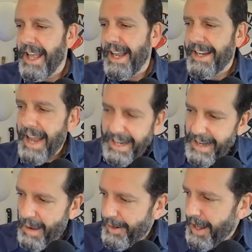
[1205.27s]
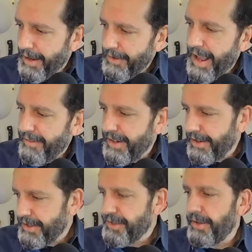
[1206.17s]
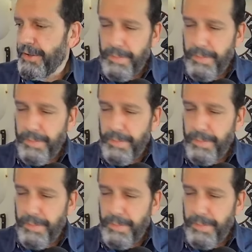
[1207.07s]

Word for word: And dag I don't have it here to show you,